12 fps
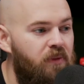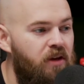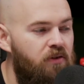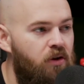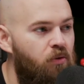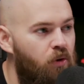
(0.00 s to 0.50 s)

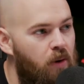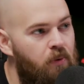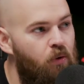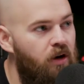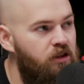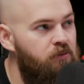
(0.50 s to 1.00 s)
even though, I mean,
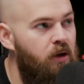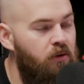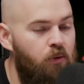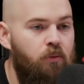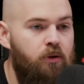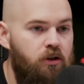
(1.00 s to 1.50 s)
we're at a spot
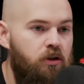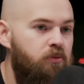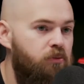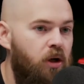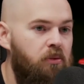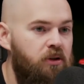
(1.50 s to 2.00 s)
where we
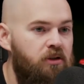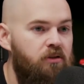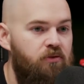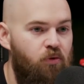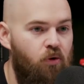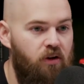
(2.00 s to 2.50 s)
could probably
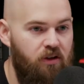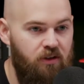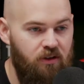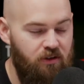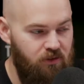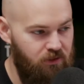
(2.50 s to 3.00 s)
afford it
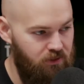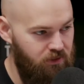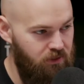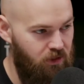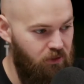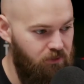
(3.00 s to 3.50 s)
and,
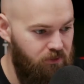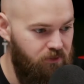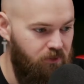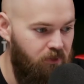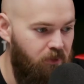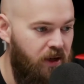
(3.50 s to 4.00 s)
you know,
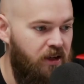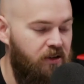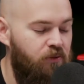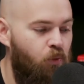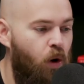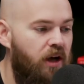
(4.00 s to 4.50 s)
make a
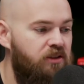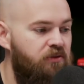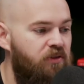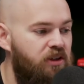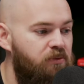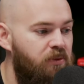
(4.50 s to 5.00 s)
wise
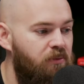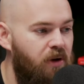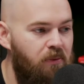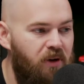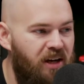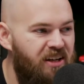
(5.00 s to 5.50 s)
investment.
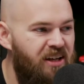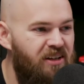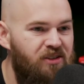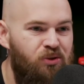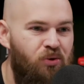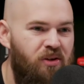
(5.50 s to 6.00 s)
I'm like, I kind of
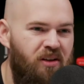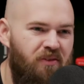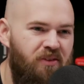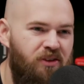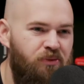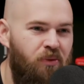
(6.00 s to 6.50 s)
enjoy
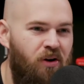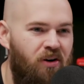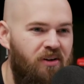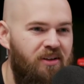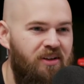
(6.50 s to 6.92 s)
living small.